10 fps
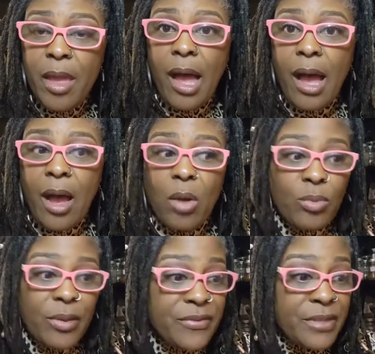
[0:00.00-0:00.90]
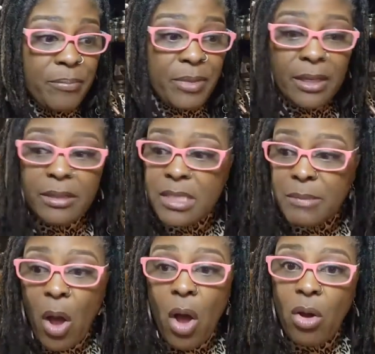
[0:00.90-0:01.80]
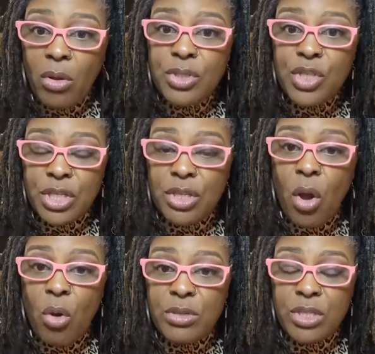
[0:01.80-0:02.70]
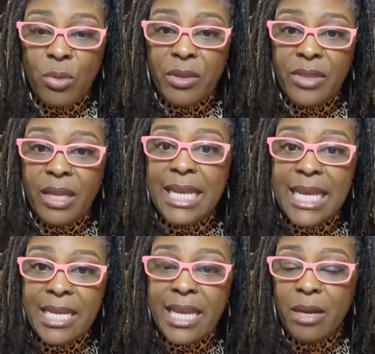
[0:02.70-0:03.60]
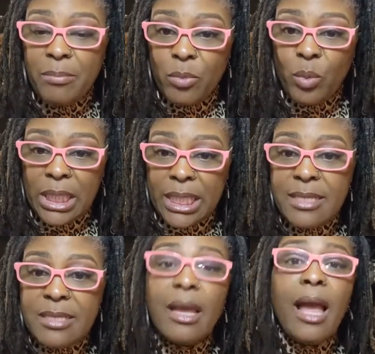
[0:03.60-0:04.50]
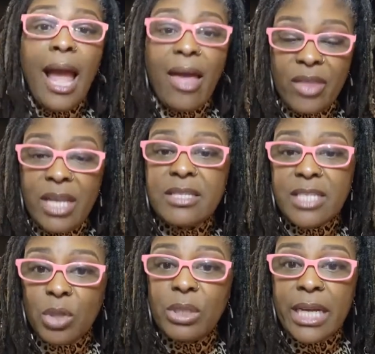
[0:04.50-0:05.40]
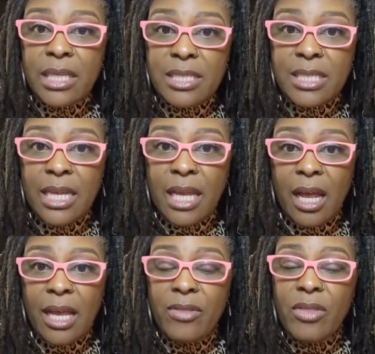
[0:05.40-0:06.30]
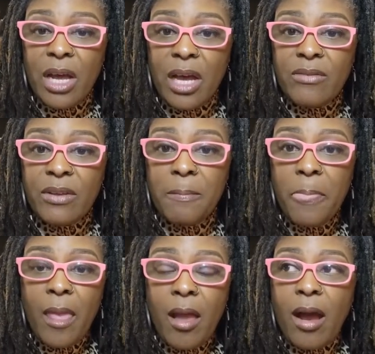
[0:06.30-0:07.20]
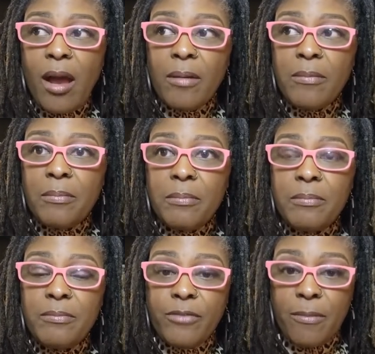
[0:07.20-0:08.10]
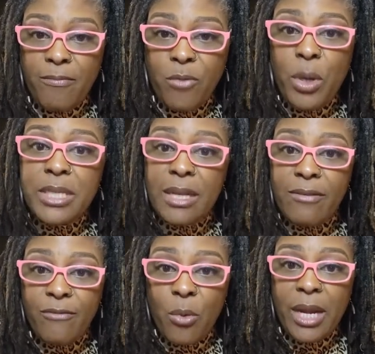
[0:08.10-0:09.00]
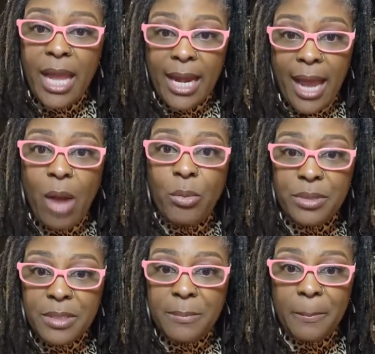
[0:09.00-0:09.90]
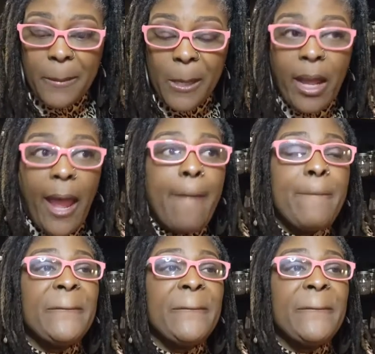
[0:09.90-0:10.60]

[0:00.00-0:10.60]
uh, with something small just to hold so that the heat can release and then still let it sit uh, in the oven um, from four to, four to eight hours. Okay.